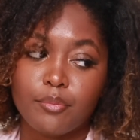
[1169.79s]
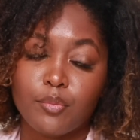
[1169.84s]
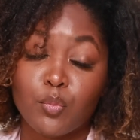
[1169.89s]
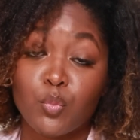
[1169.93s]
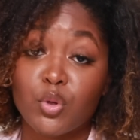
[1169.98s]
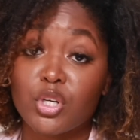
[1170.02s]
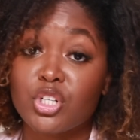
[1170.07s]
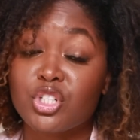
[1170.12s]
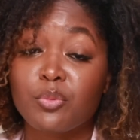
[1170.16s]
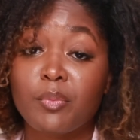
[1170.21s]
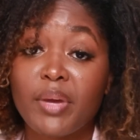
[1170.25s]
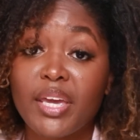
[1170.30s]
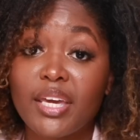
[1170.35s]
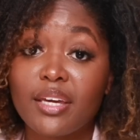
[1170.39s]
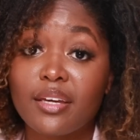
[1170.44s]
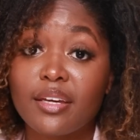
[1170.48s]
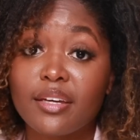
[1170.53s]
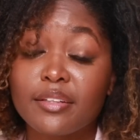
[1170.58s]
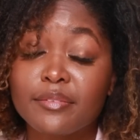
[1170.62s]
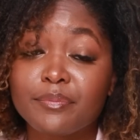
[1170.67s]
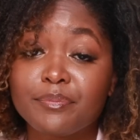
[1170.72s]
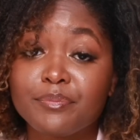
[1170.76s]
We're
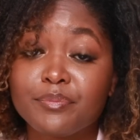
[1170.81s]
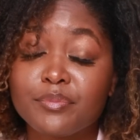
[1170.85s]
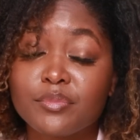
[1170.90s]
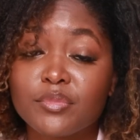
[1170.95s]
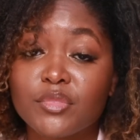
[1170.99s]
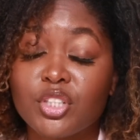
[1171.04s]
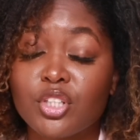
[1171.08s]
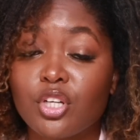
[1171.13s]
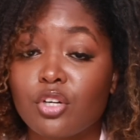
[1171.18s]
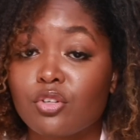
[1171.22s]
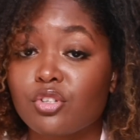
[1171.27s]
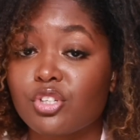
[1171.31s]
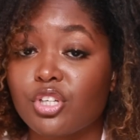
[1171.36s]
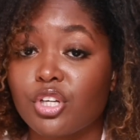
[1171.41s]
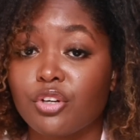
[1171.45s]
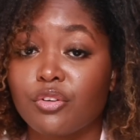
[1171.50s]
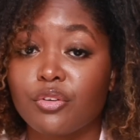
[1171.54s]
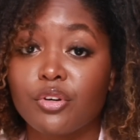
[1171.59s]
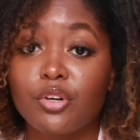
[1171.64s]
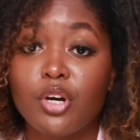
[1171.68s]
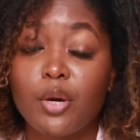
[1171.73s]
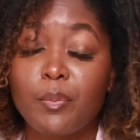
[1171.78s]
Jamaican, you know, she
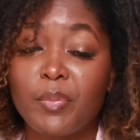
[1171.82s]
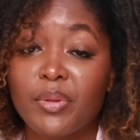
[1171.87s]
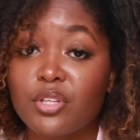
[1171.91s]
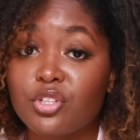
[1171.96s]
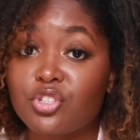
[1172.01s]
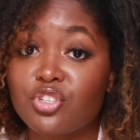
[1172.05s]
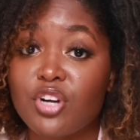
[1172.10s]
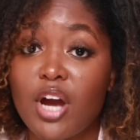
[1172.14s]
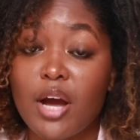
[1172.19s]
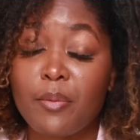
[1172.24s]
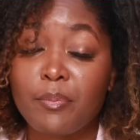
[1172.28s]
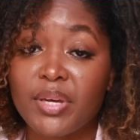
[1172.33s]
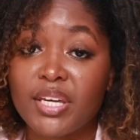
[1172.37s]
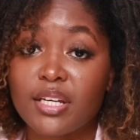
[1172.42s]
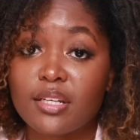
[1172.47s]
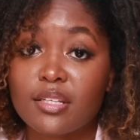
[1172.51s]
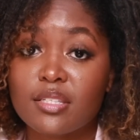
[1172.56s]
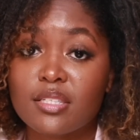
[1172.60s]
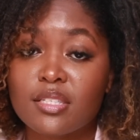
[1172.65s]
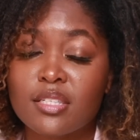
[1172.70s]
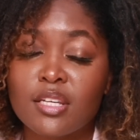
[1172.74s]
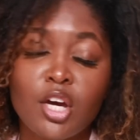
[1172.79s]
grew up in the
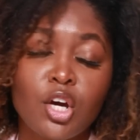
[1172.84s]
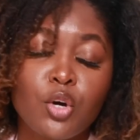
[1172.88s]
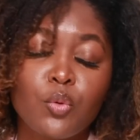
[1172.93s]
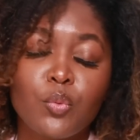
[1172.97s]
tropics.